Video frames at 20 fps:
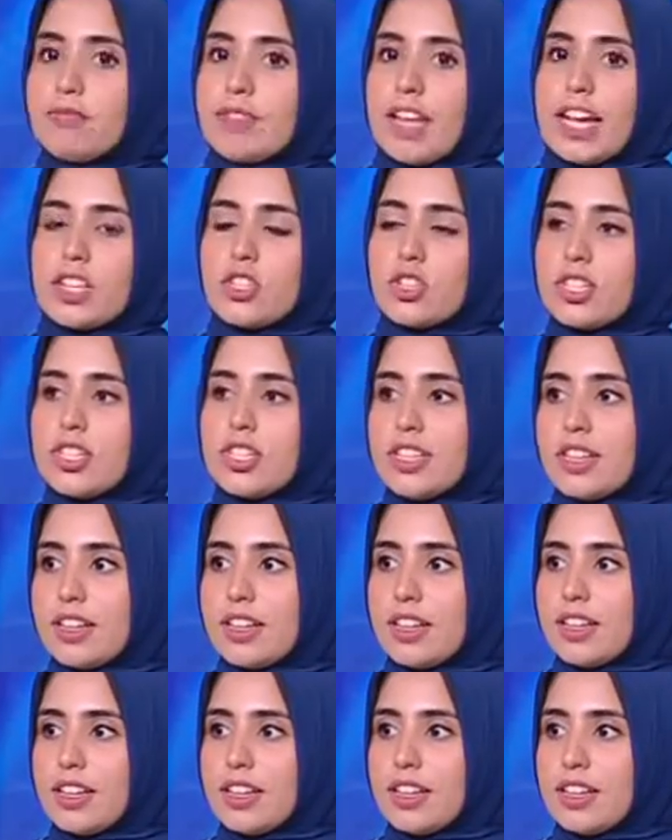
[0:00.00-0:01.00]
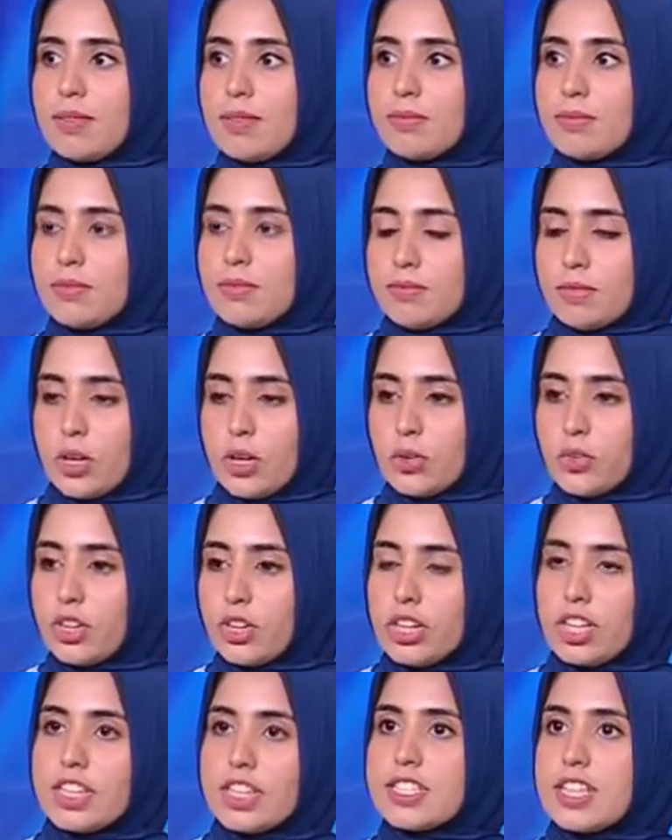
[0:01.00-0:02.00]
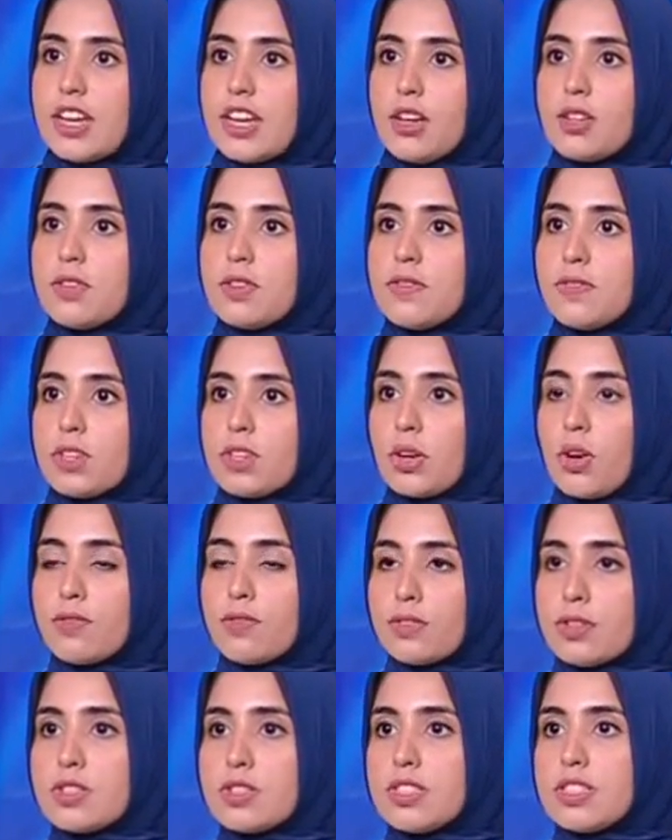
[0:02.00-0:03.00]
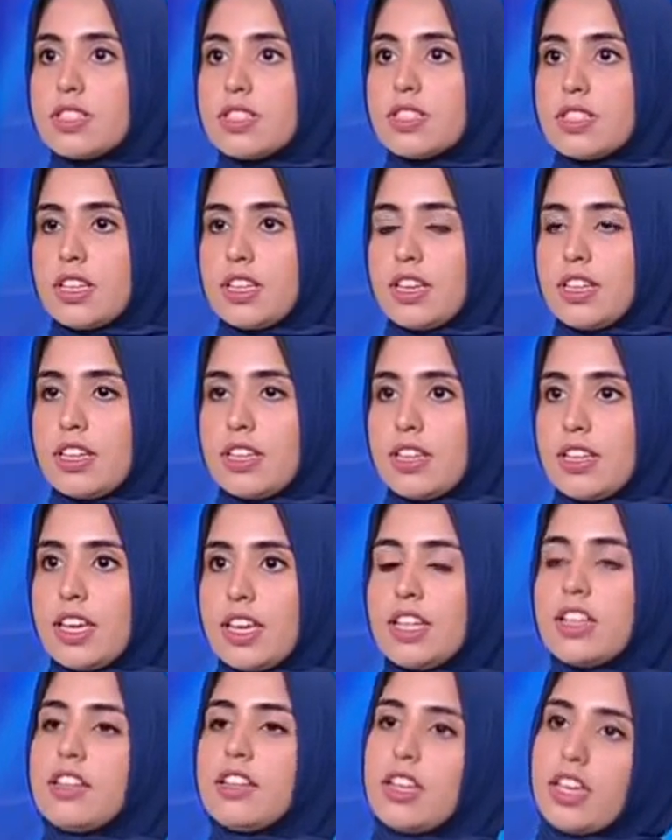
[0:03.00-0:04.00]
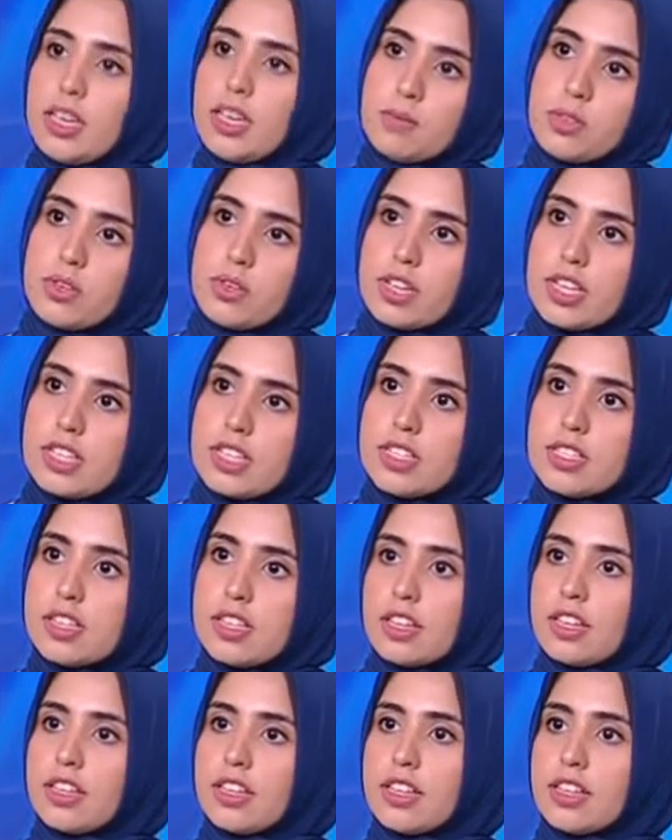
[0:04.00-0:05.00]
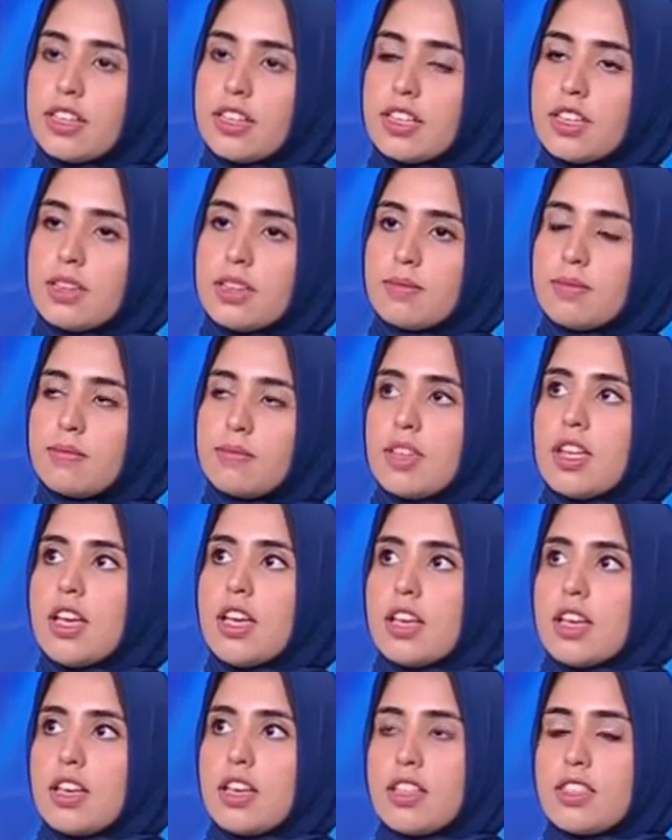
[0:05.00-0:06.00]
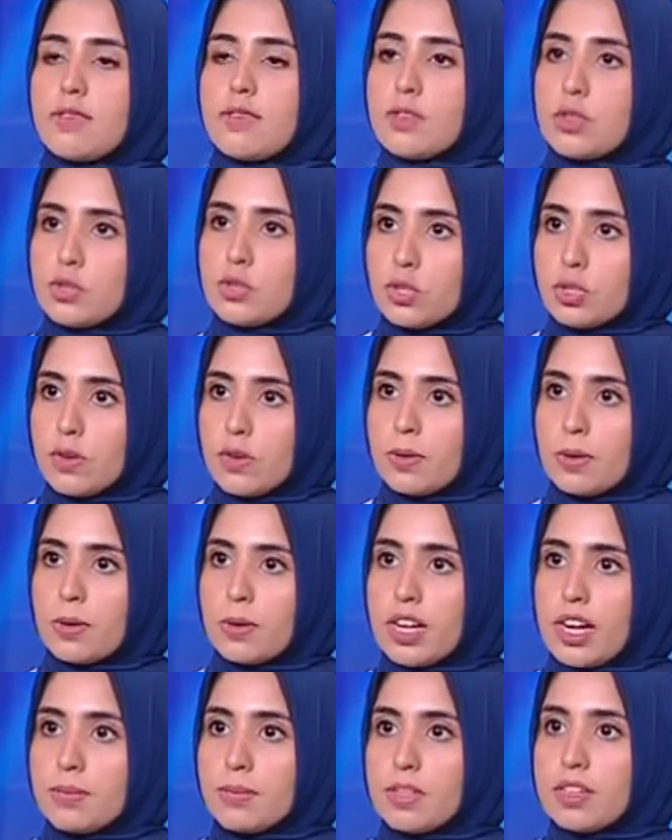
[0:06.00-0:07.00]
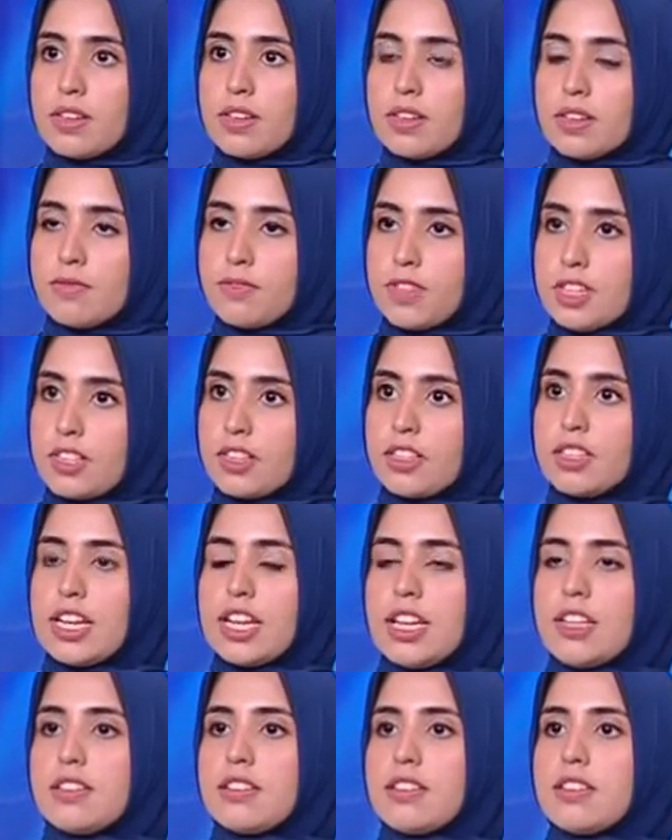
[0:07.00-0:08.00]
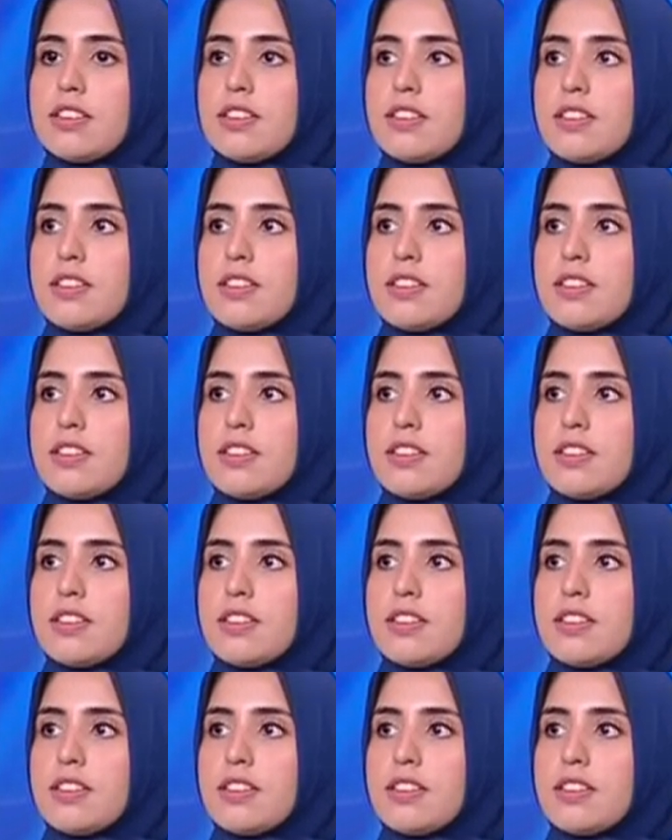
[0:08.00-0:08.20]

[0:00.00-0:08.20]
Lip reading: Actually, I organize a lot of conferences in MUS, like the Future of Programming Field and